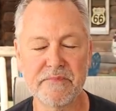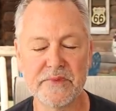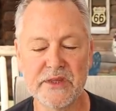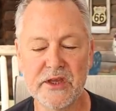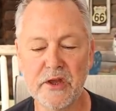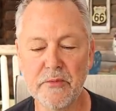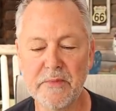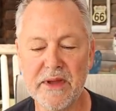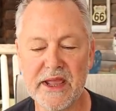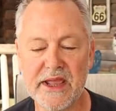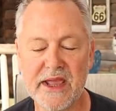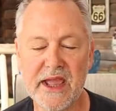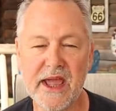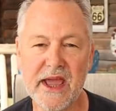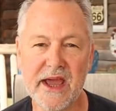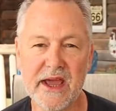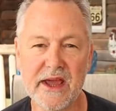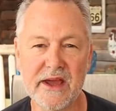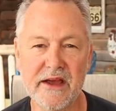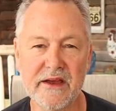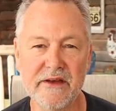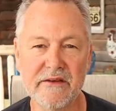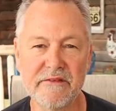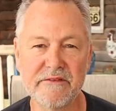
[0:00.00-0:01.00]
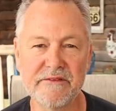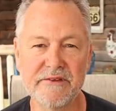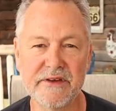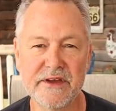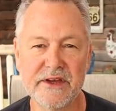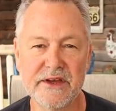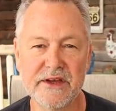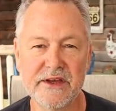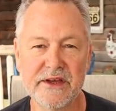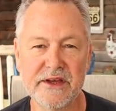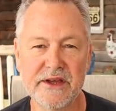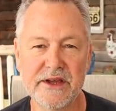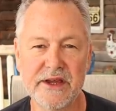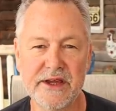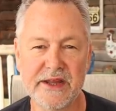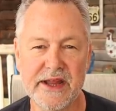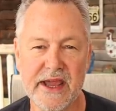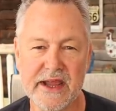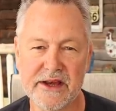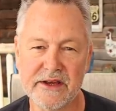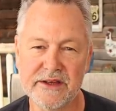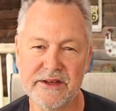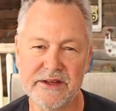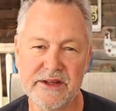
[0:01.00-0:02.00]
You may have an
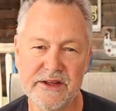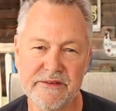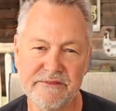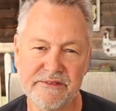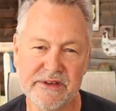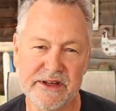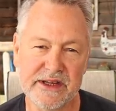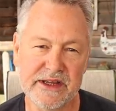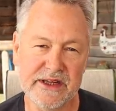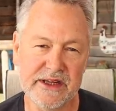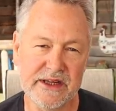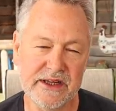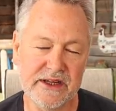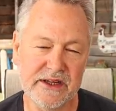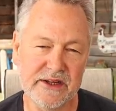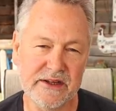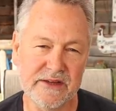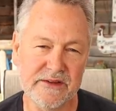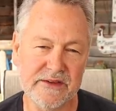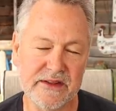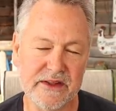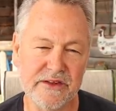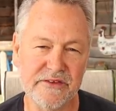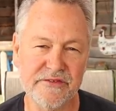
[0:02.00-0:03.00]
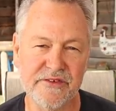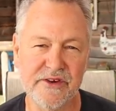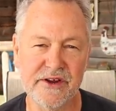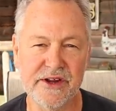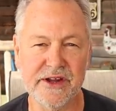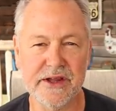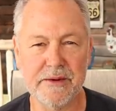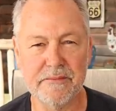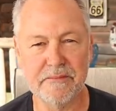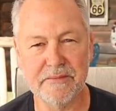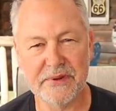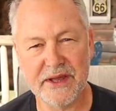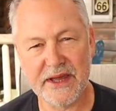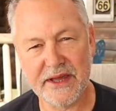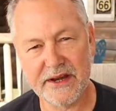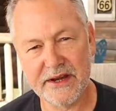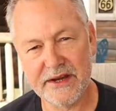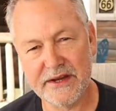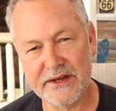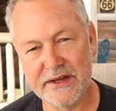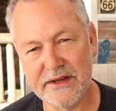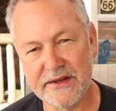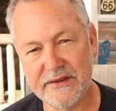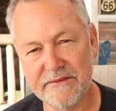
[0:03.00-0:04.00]
activity that's very
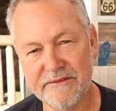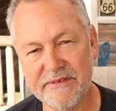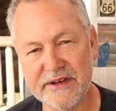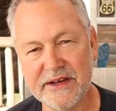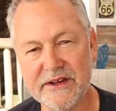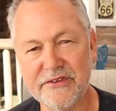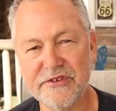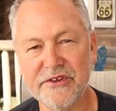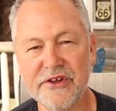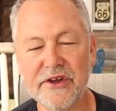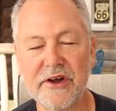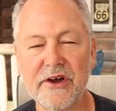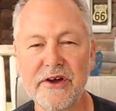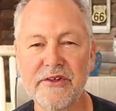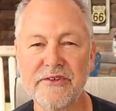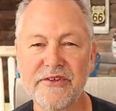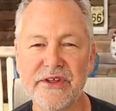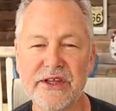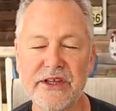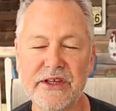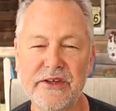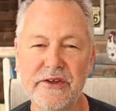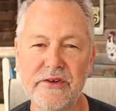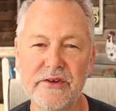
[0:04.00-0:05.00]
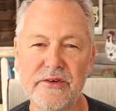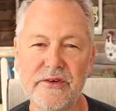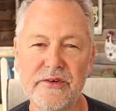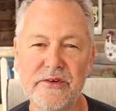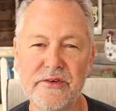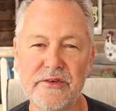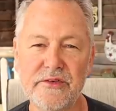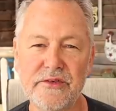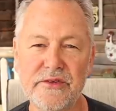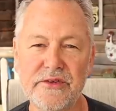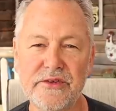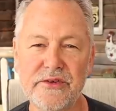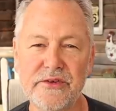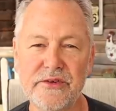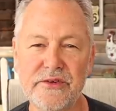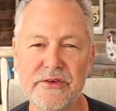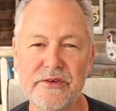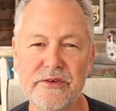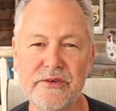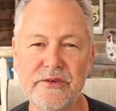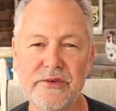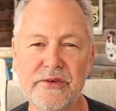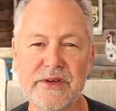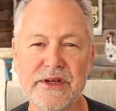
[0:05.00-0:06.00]
competitive and it's causing you
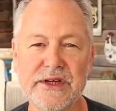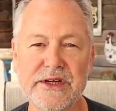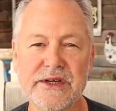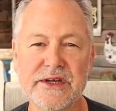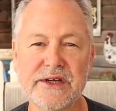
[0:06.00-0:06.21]
to